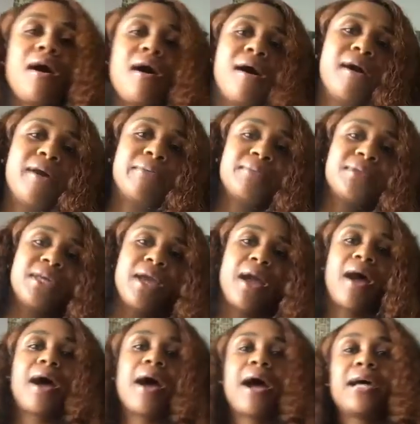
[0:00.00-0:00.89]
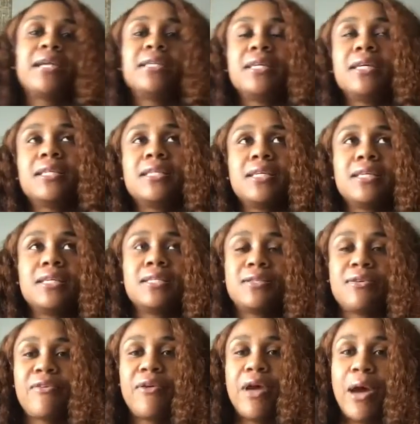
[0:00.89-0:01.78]
Yeah, I did
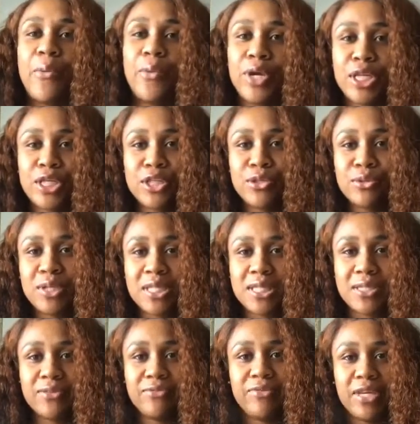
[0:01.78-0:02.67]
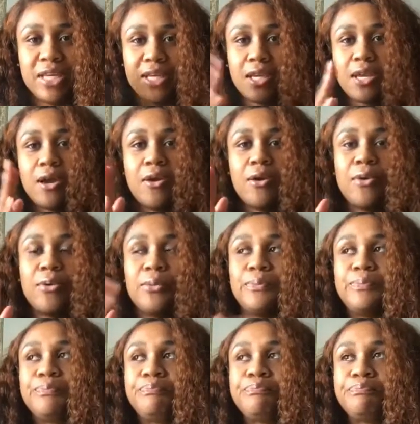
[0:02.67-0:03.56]
this. I want to do this
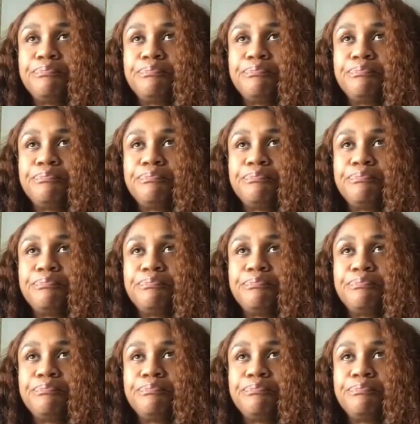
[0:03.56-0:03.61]
video.